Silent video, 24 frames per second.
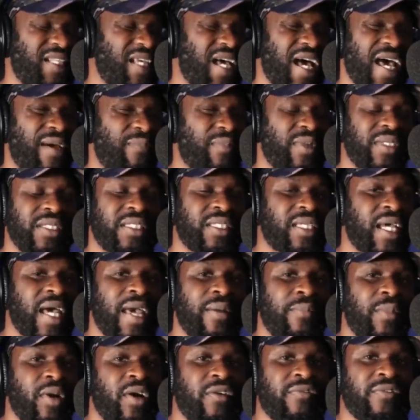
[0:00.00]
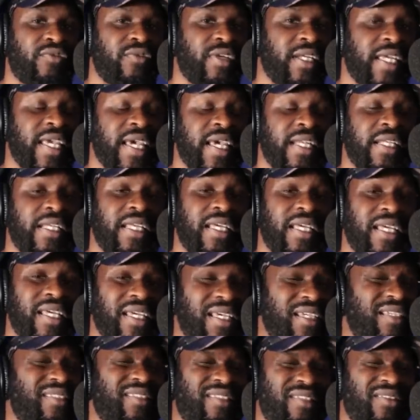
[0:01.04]
Time and time after again,
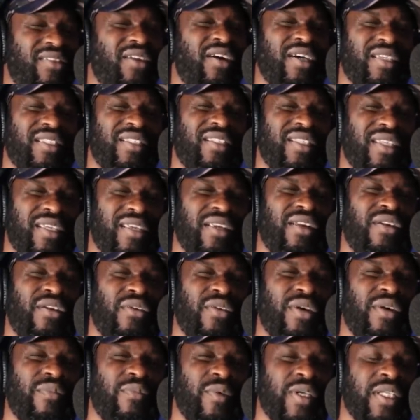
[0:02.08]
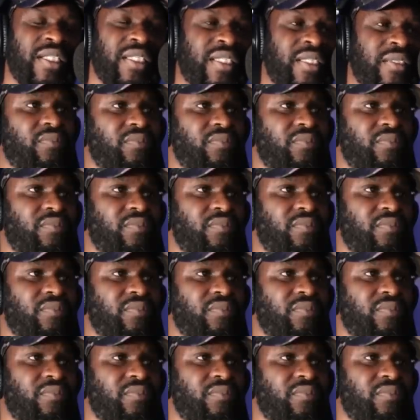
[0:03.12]
it's nasty. You know them ones.